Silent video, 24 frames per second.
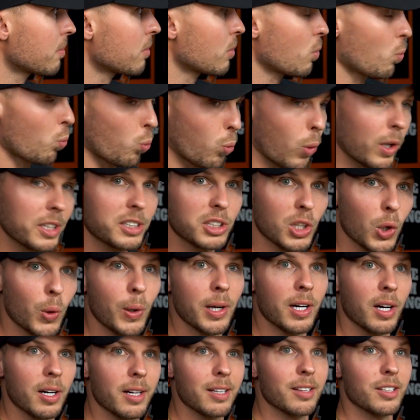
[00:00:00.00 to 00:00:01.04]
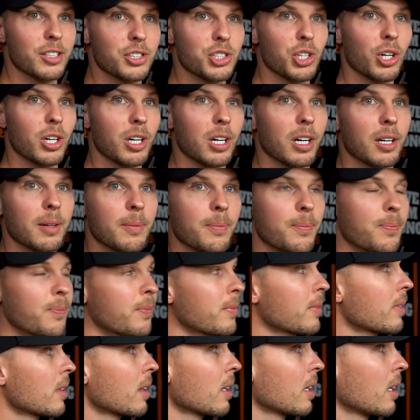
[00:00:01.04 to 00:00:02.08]
what's going on the chart.
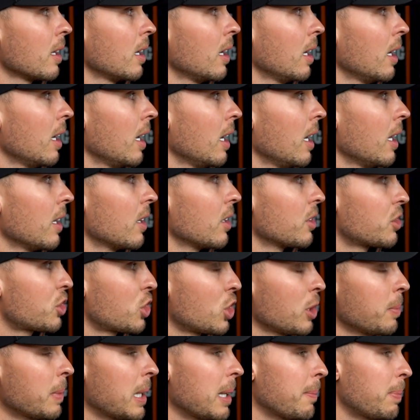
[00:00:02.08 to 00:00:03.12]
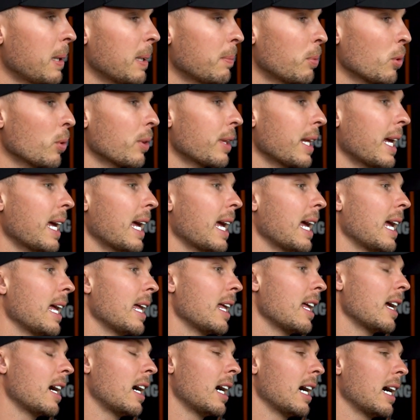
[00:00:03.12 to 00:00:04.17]
There's too many people
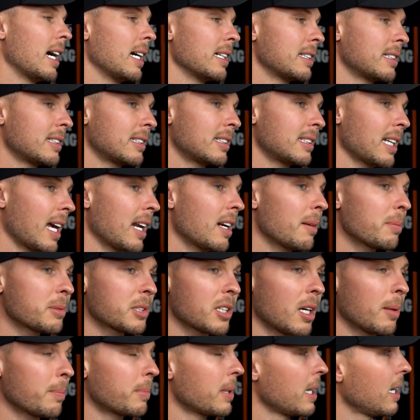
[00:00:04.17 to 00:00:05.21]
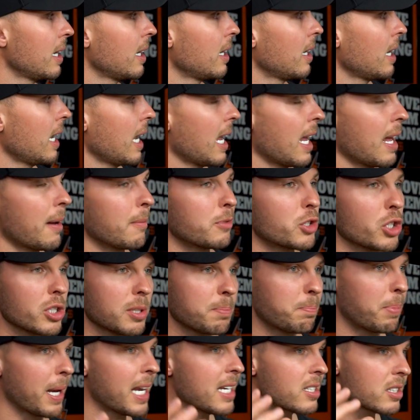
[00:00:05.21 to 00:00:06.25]
that set up something and
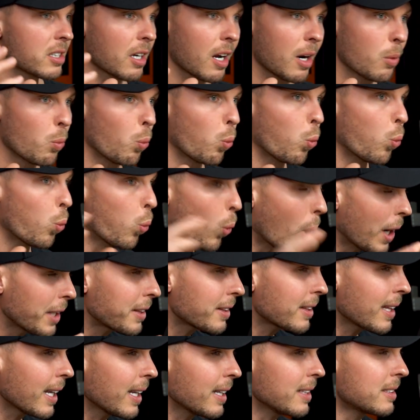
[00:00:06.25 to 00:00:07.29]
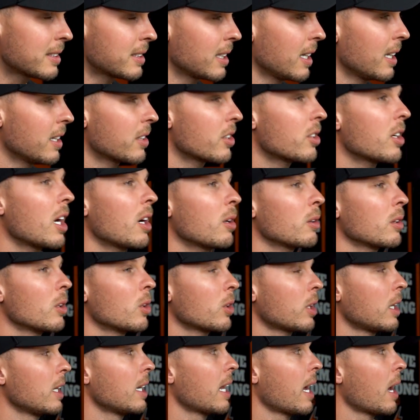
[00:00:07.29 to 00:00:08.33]
just based on what they see, and they're not
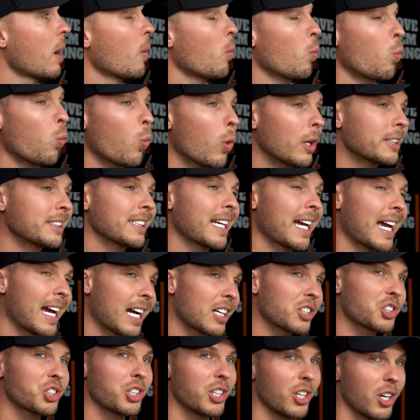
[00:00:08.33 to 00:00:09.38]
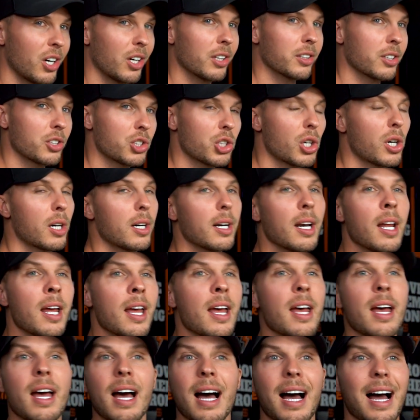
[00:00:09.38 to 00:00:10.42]
looking at what's actually on the chart.
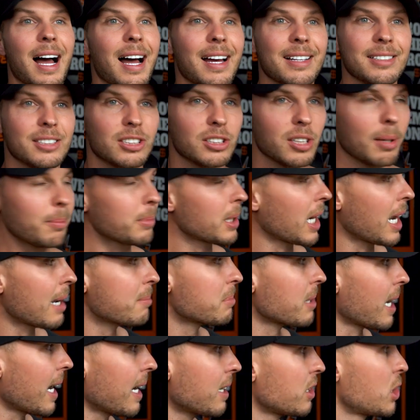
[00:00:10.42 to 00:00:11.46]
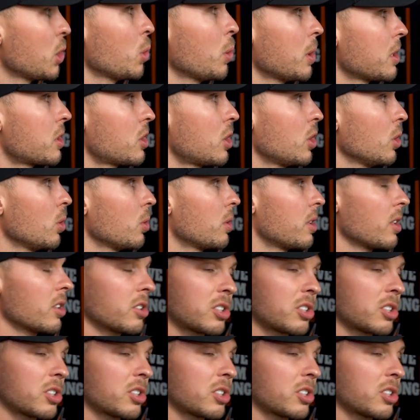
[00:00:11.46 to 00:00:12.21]
Sometimes I do it too.